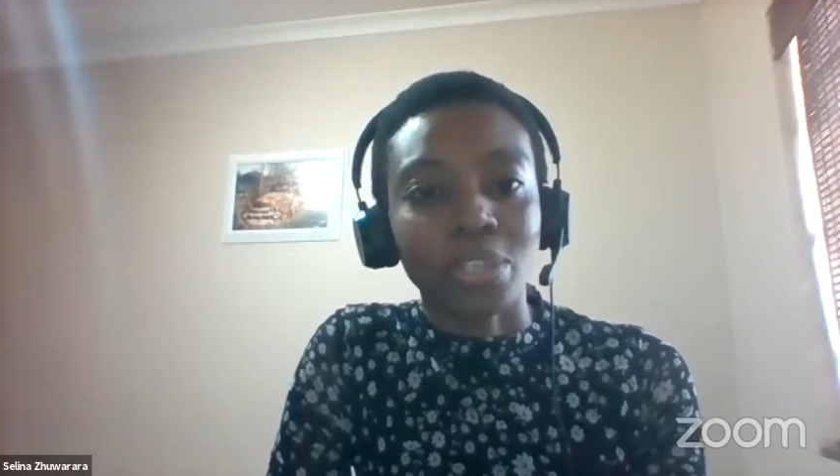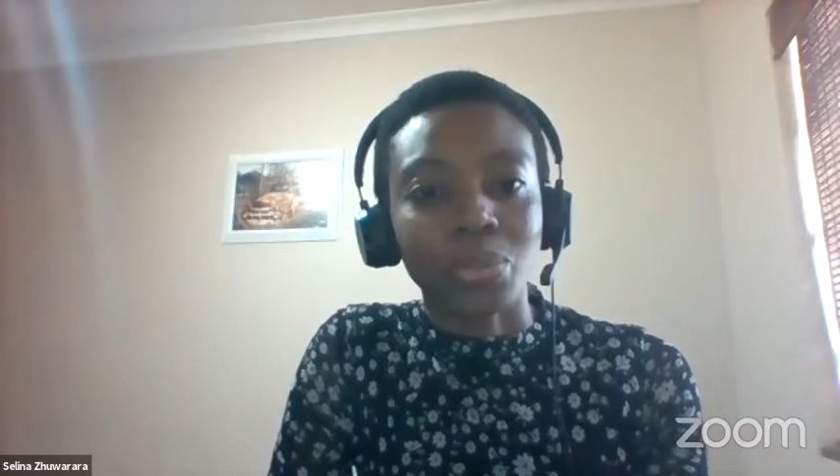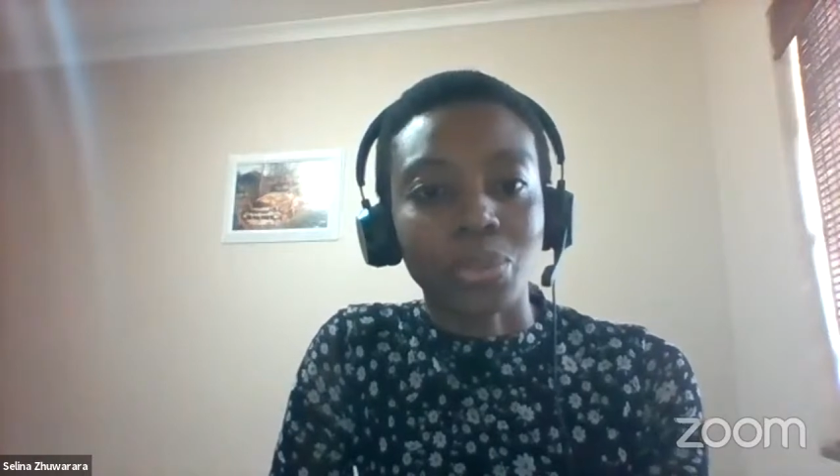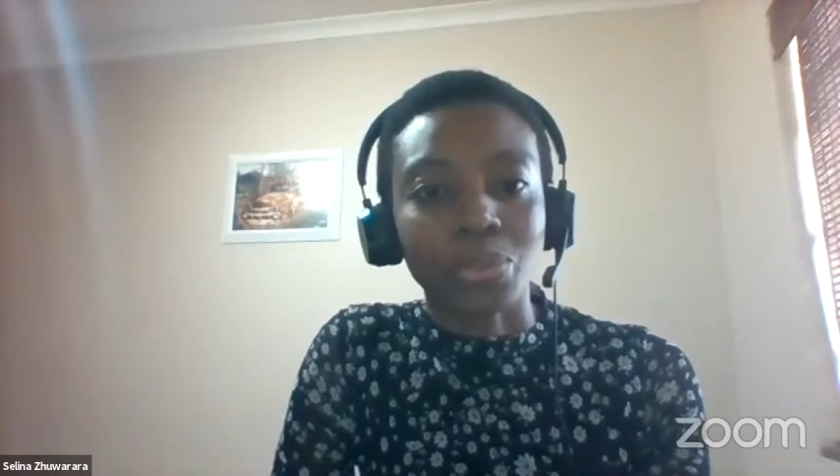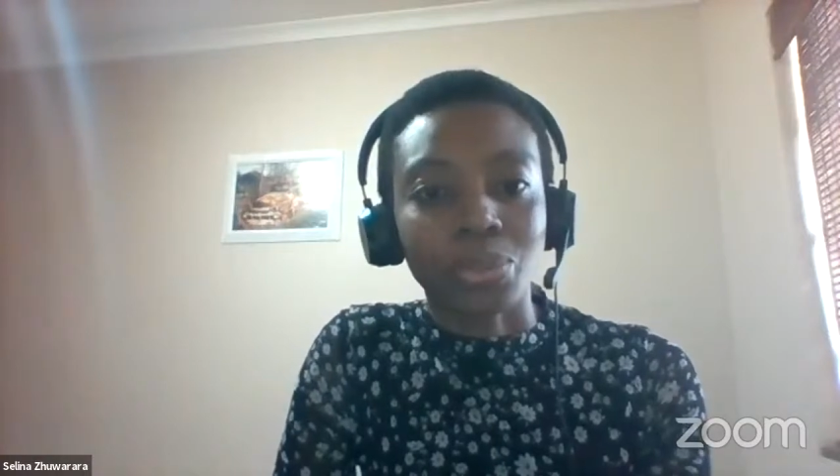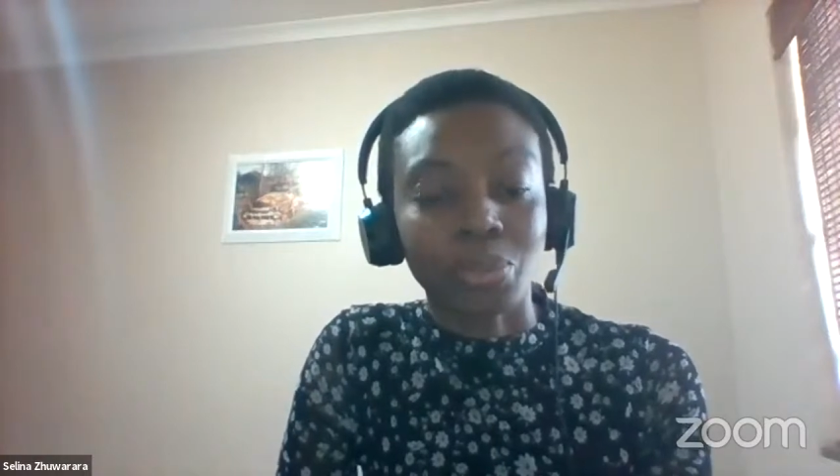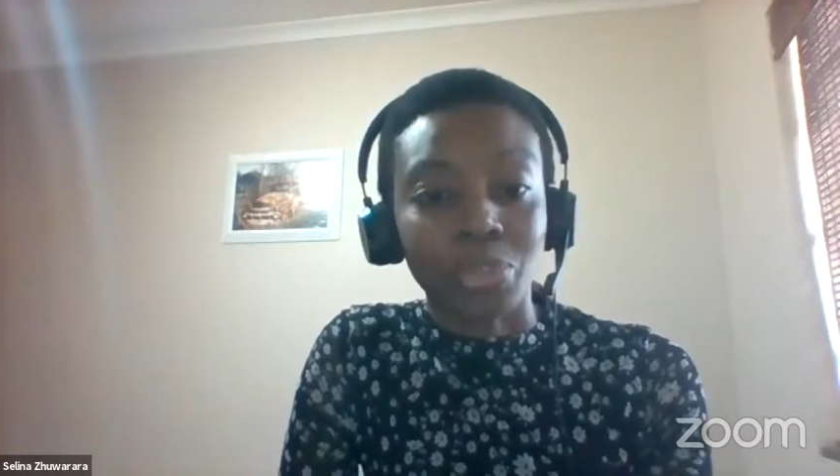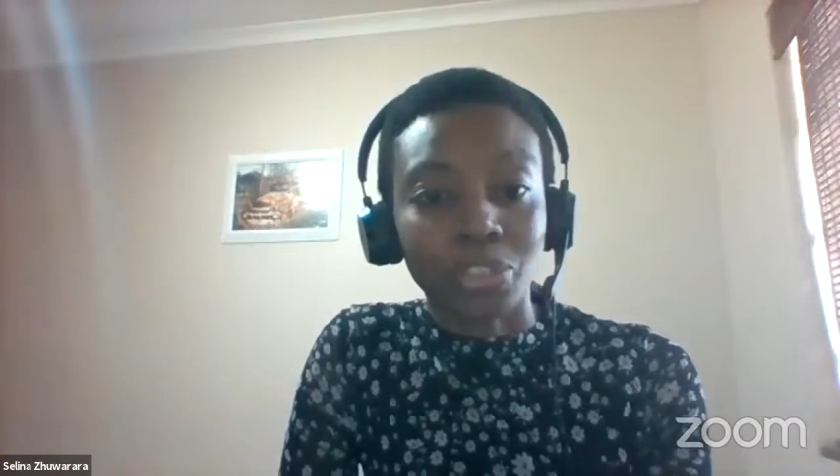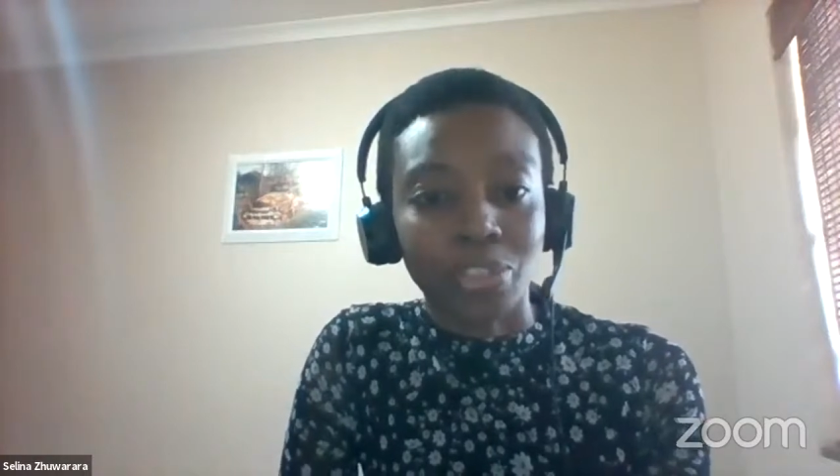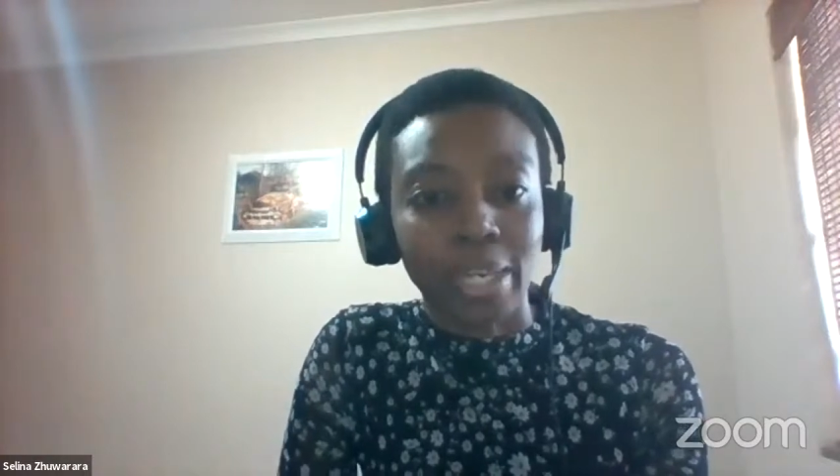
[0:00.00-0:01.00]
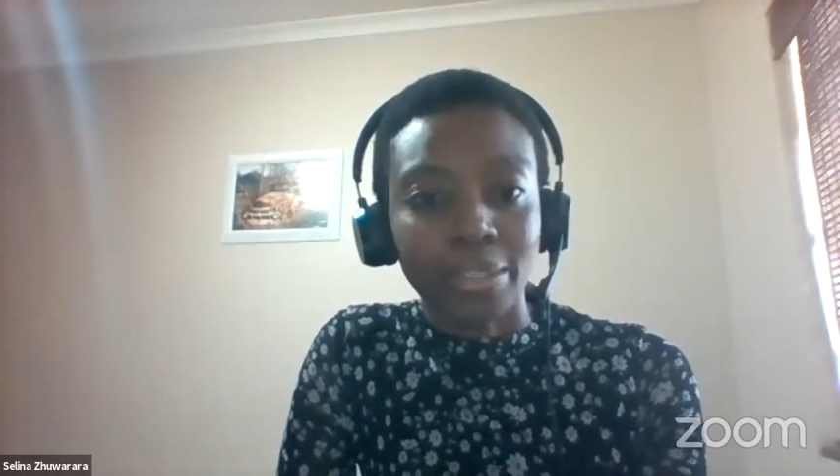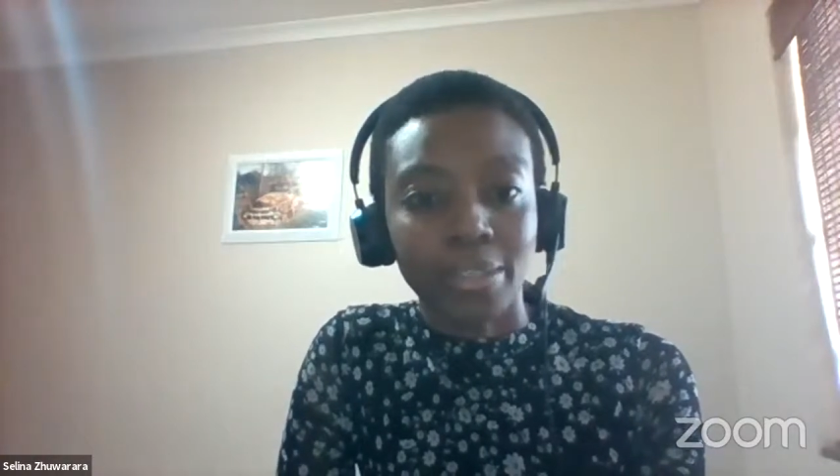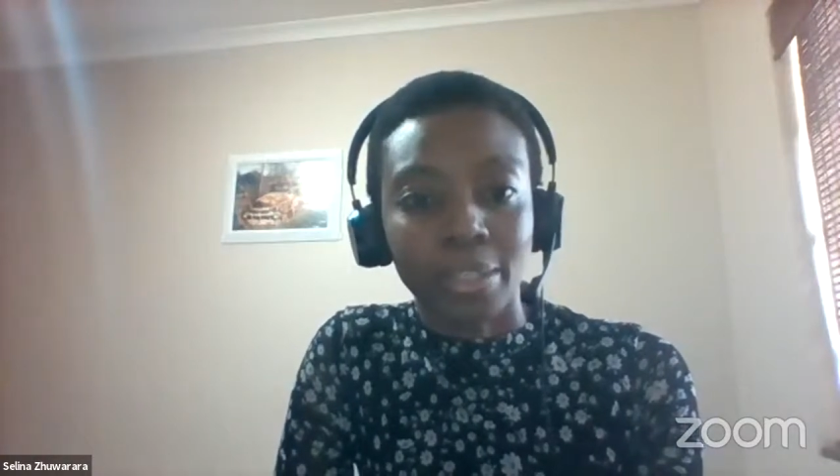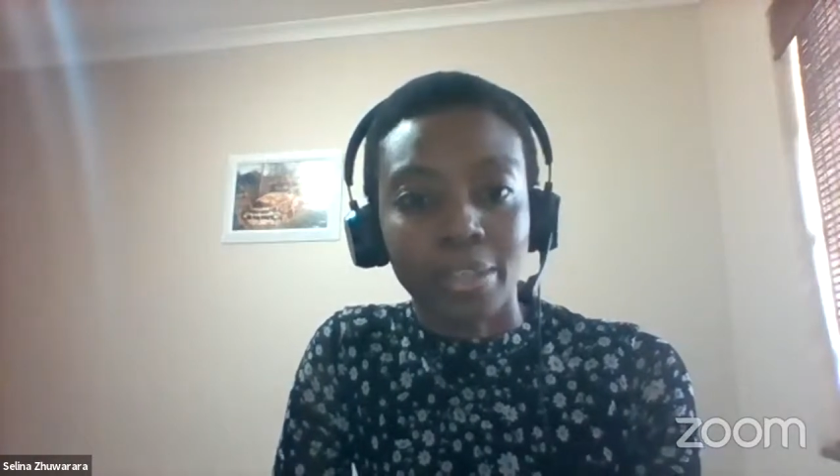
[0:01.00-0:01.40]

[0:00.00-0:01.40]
and also specializing